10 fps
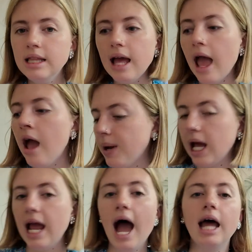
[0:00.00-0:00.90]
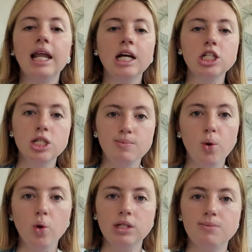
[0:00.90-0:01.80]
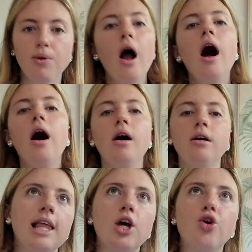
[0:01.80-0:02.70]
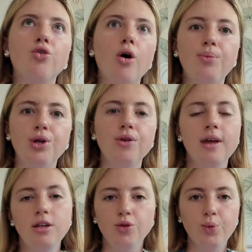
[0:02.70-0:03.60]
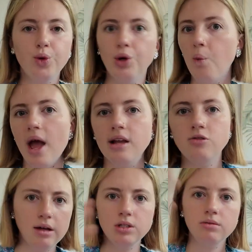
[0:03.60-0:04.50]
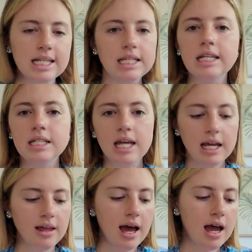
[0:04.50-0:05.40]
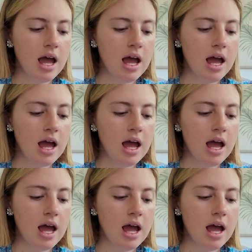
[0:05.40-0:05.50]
in there, but I had like a sports bra, like a crop, you know, that you could wear out. I didn't need to take that.